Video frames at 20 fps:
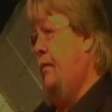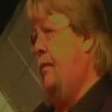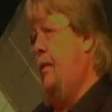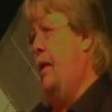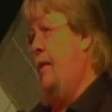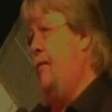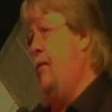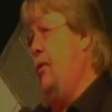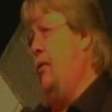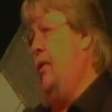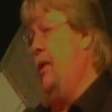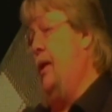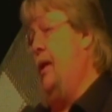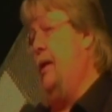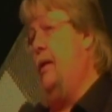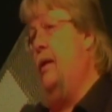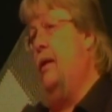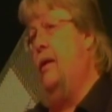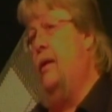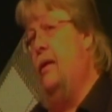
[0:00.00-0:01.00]
If you
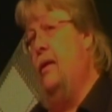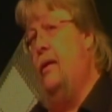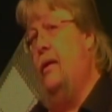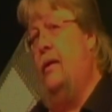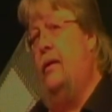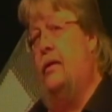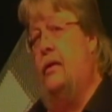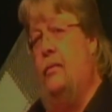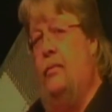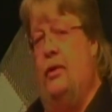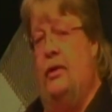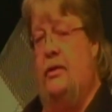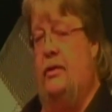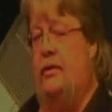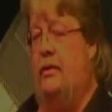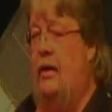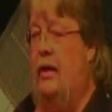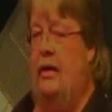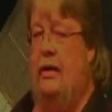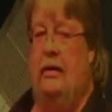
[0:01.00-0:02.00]
need to be
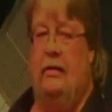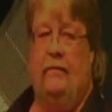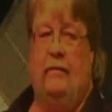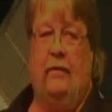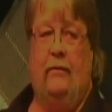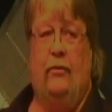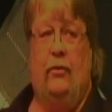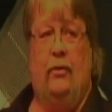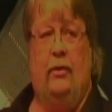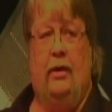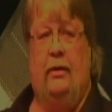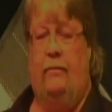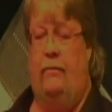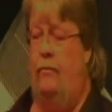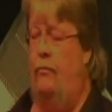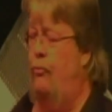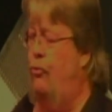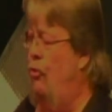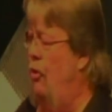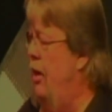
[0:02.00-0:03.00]
saved, if you
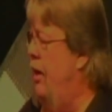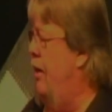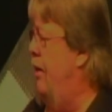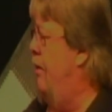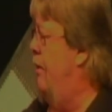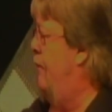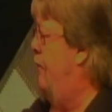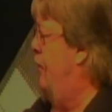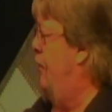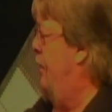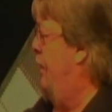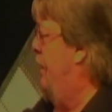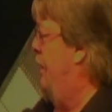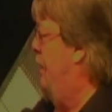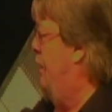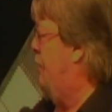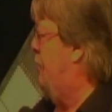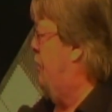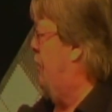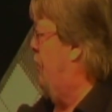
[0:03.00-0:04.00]
need prayer, if you need
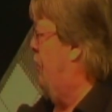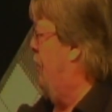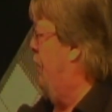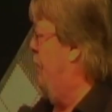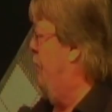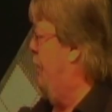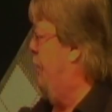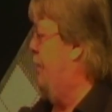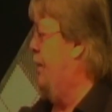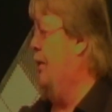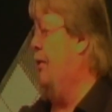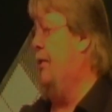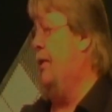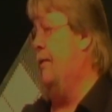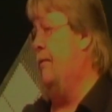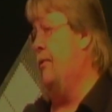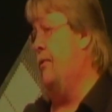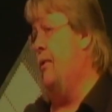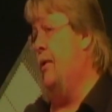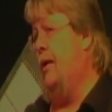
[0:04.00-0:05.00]
us to agree with you on
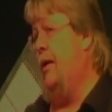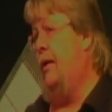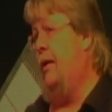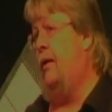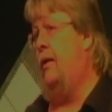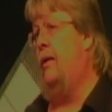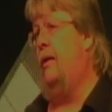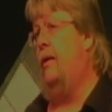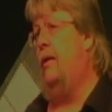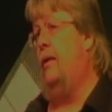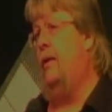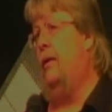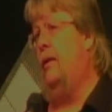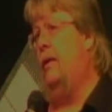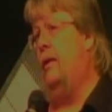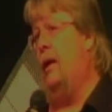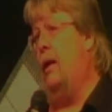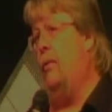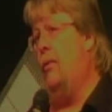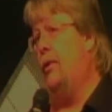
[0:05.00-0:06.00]
everything,
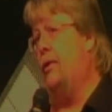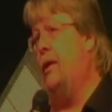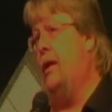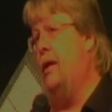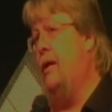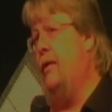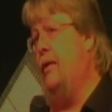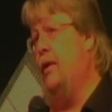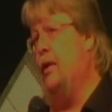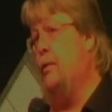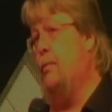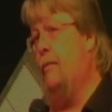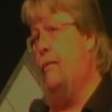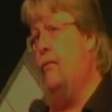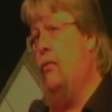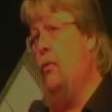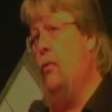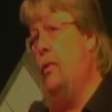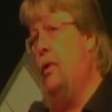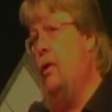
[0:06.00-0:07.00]
I want to tell you this
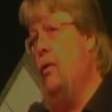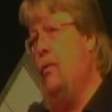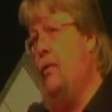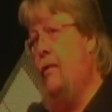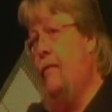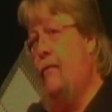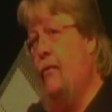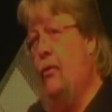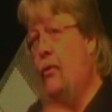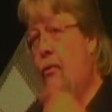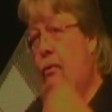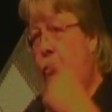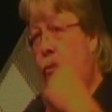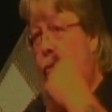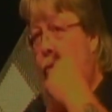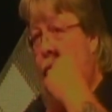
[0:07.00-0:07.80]
before we go any further.